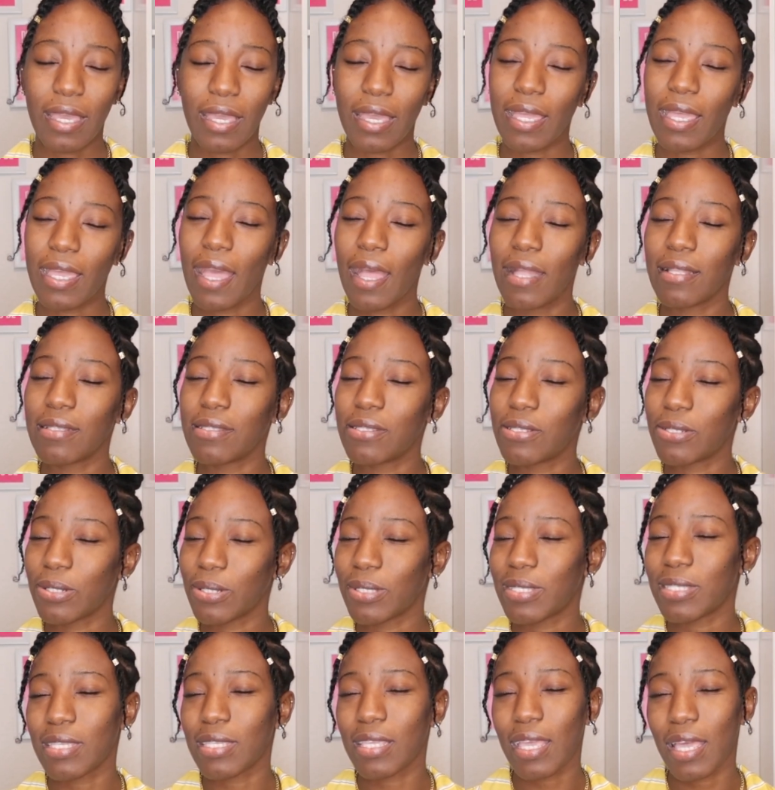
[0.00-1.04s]
you can
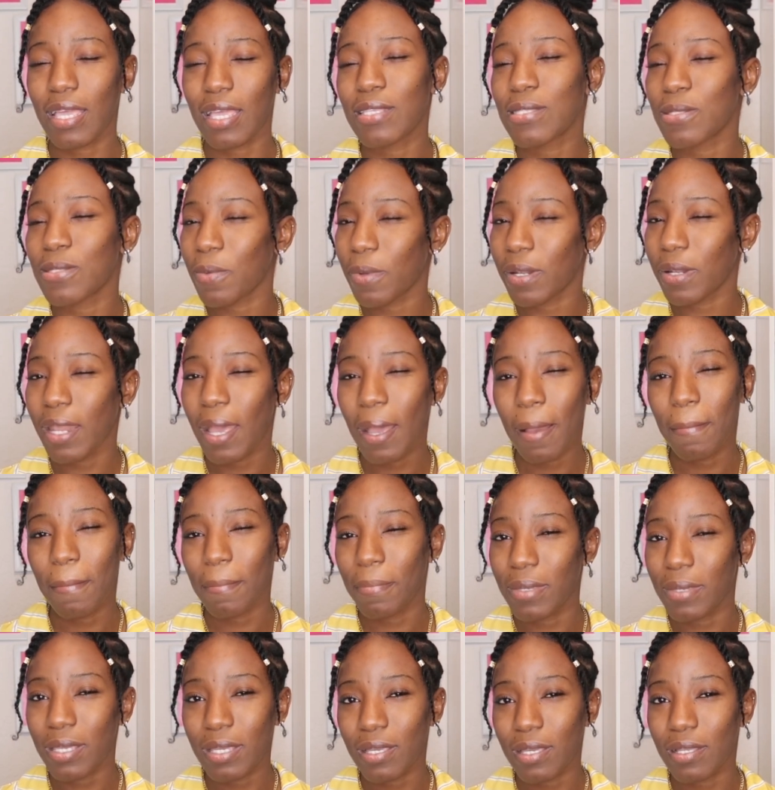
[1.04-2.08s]
just guess what that
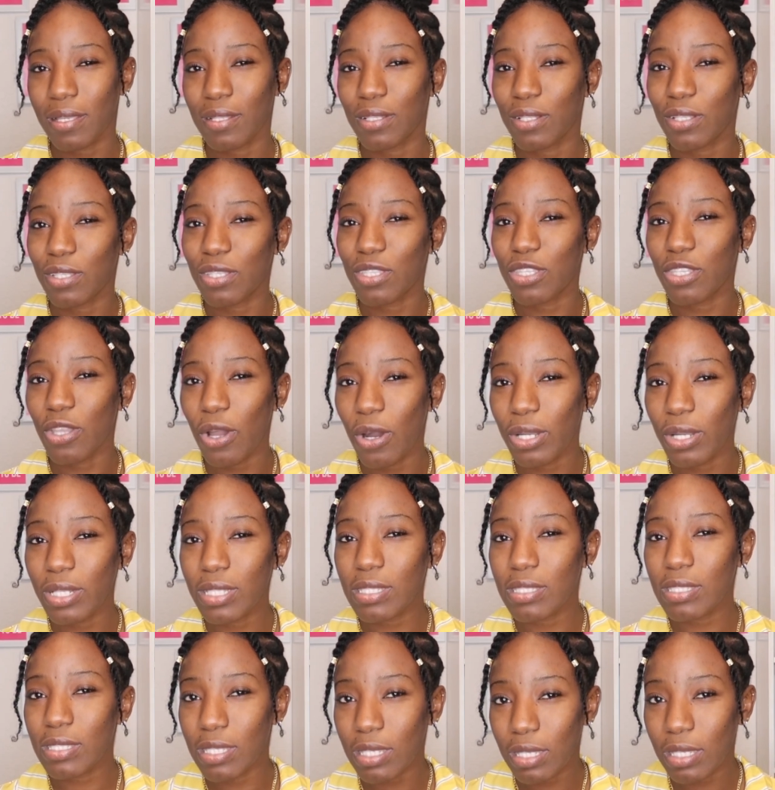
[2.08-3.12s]
means.
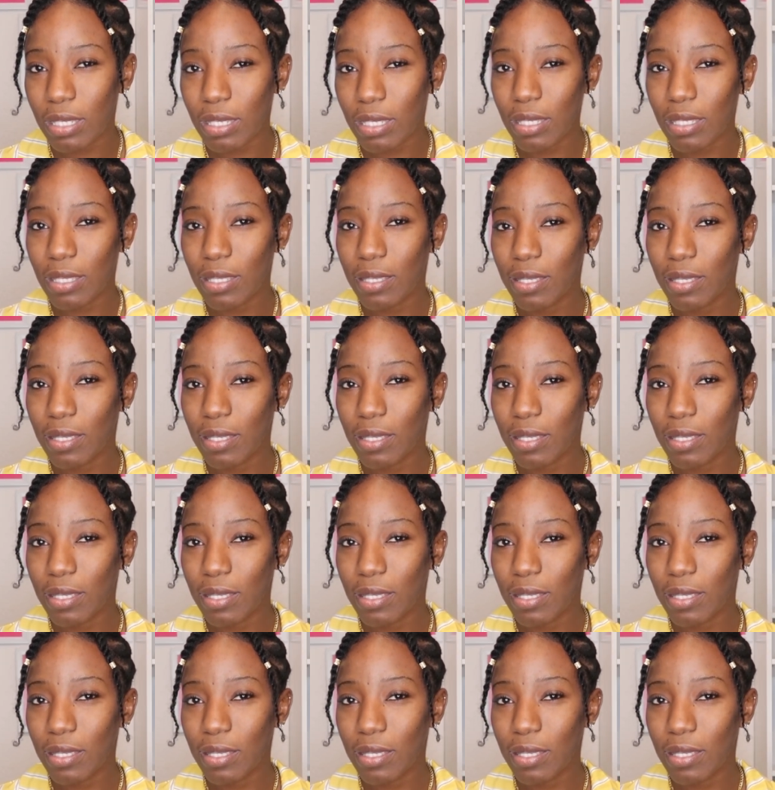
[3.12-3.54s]
Dotty.